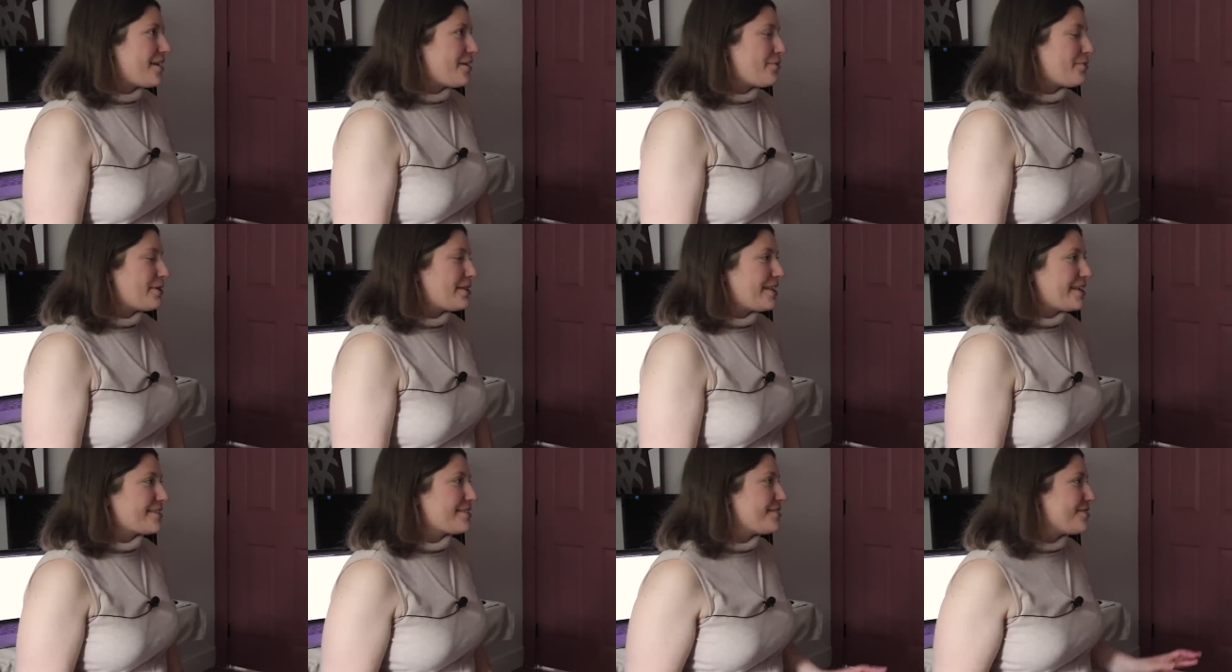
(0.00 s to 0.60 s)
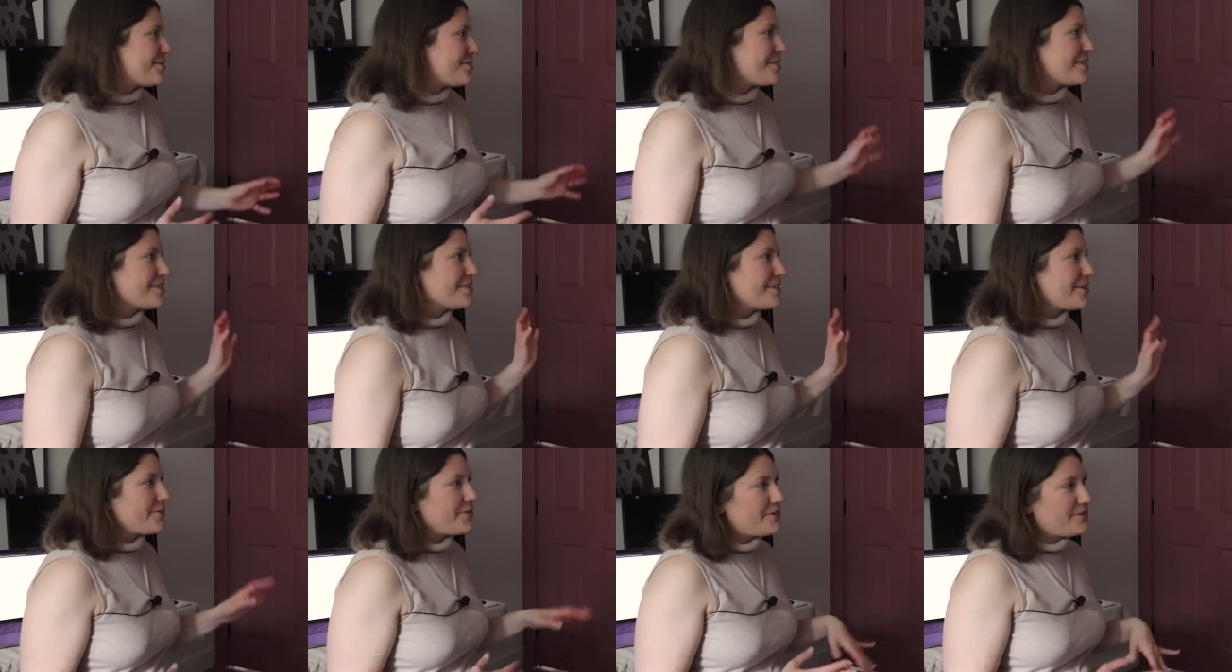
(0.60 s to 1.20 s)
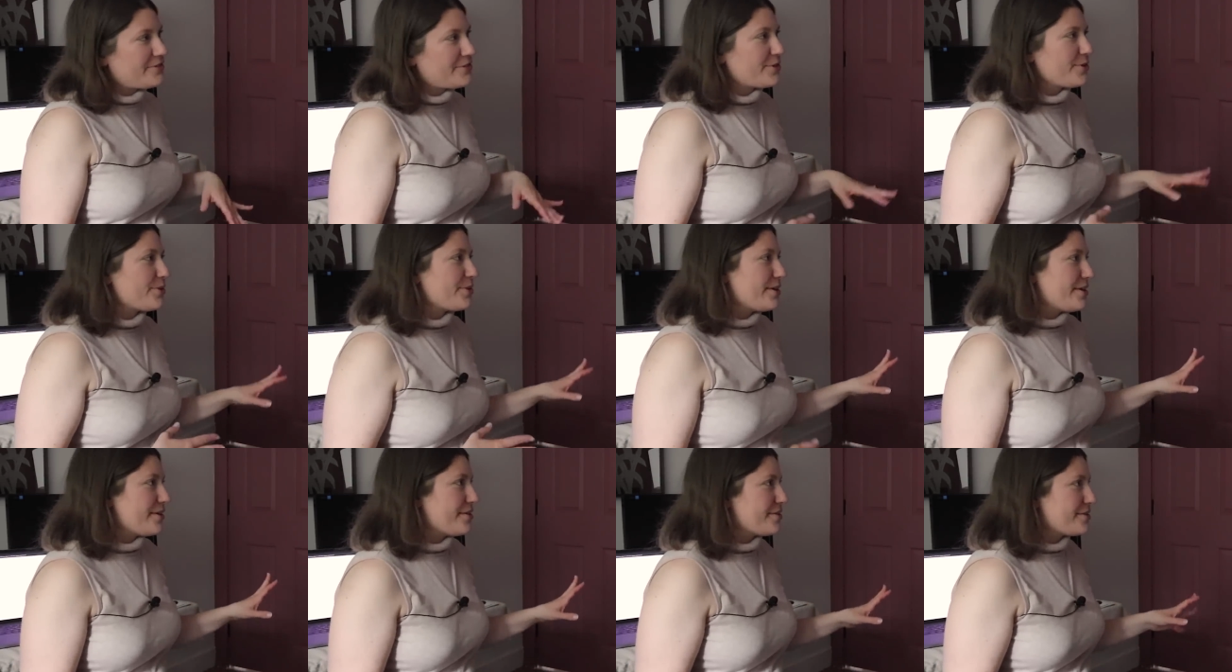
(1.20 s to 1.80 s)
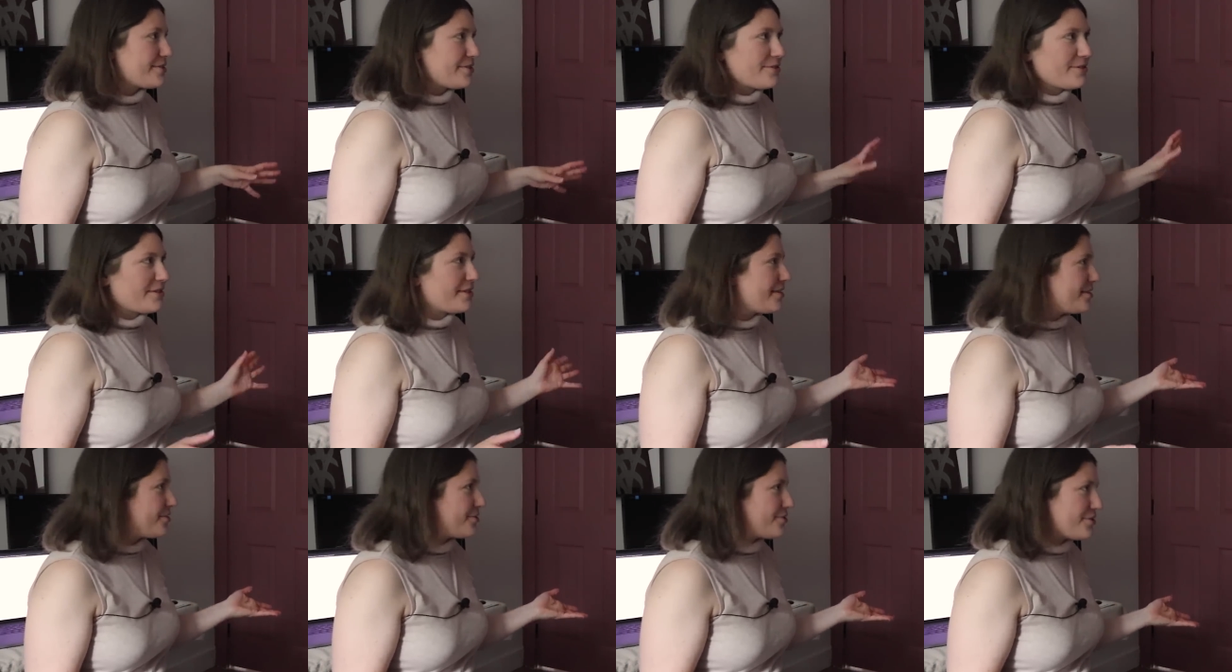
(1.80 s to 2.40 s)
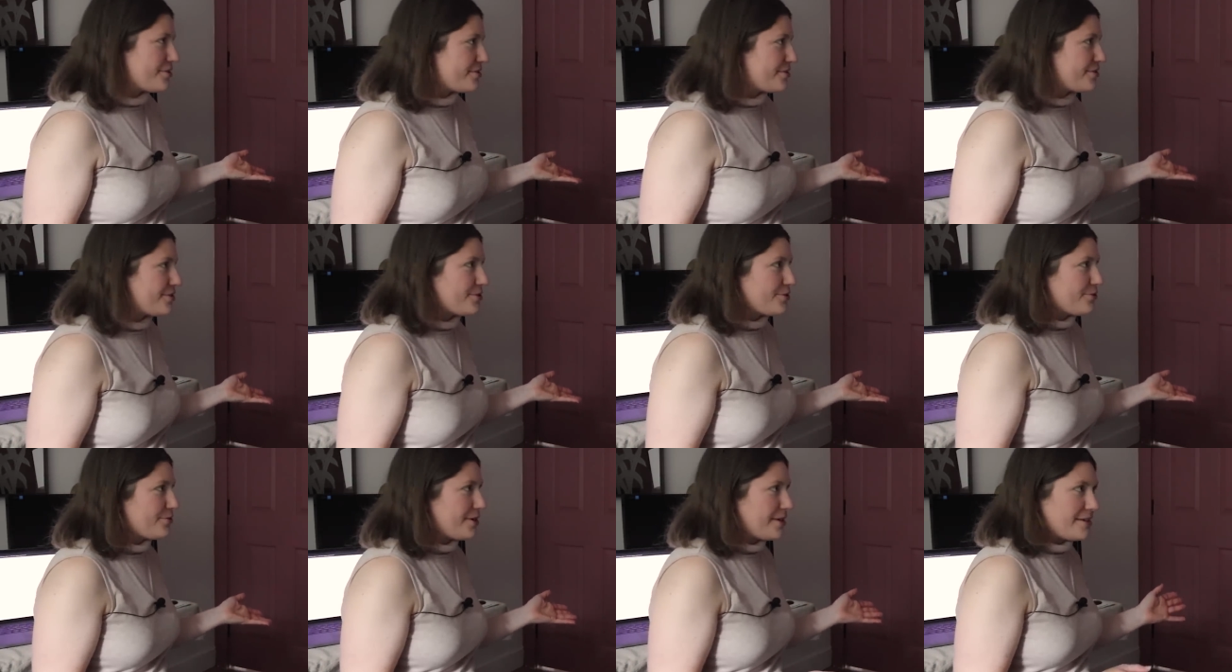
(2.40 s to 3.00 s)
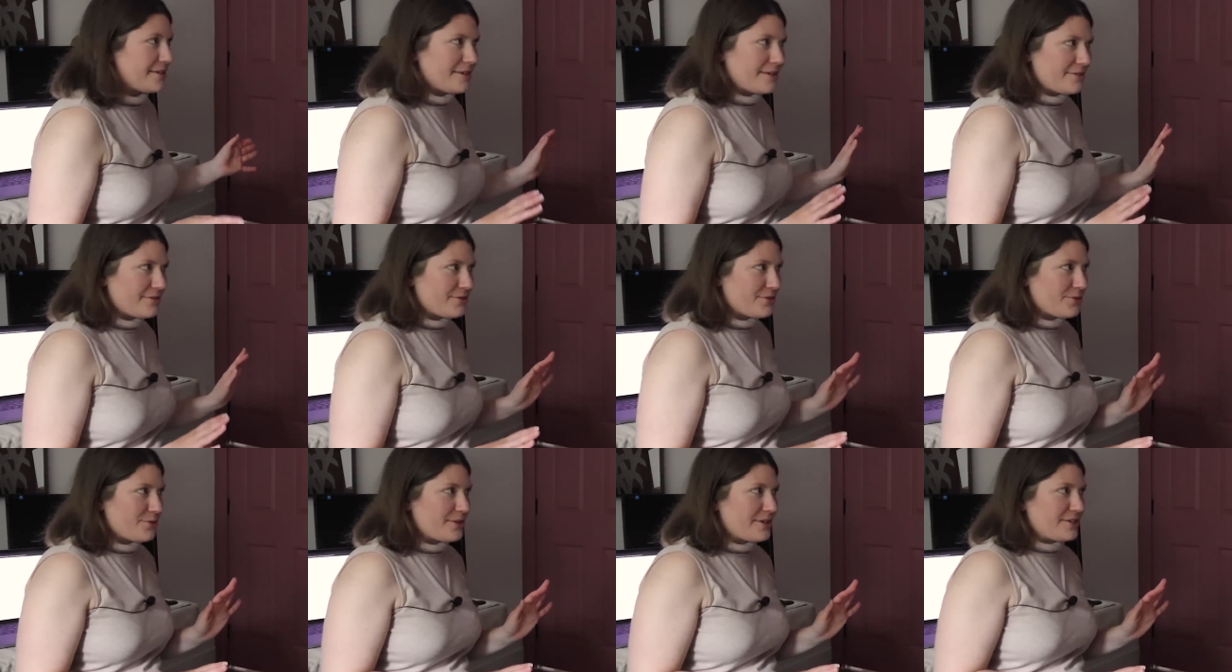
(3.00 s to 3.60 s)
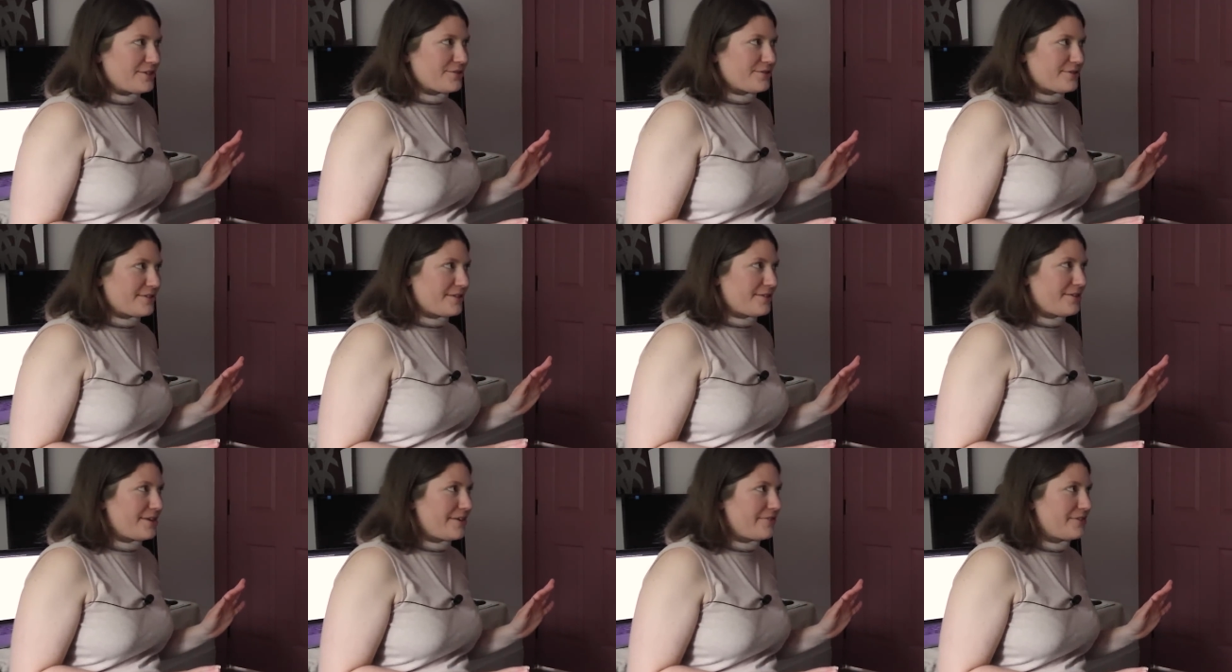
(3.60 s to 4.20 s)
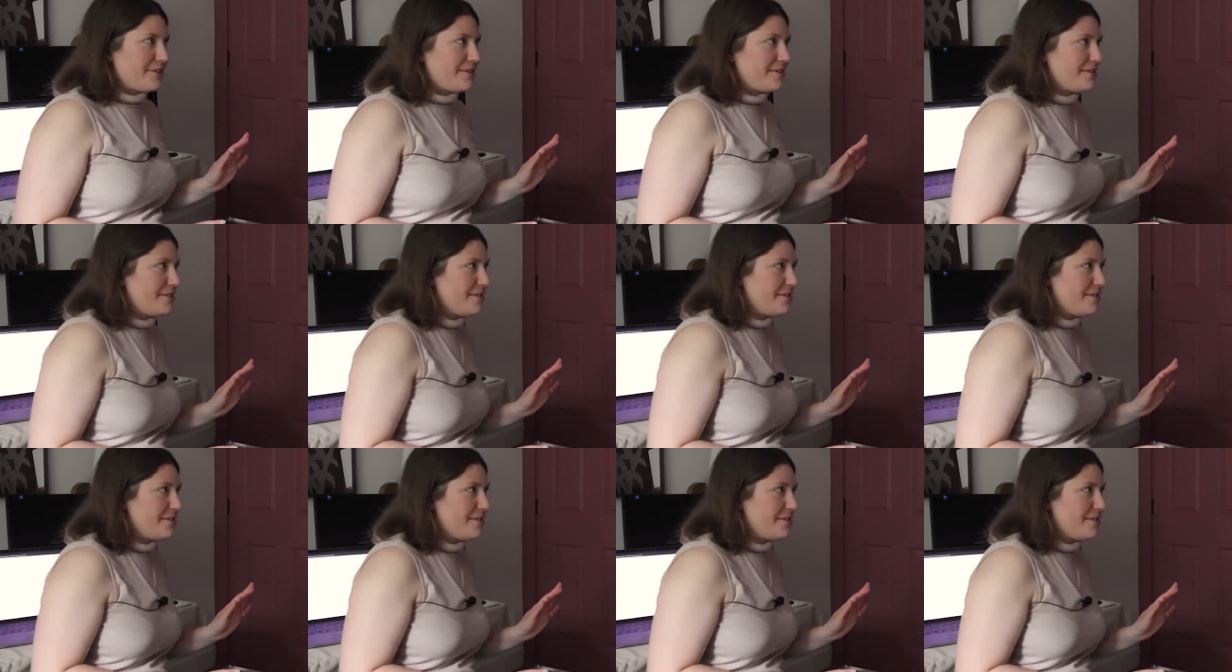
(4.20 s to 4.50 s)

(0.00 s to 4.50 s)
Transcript: We like to do these every few years, so I think you're just due, right? No issues that you're having?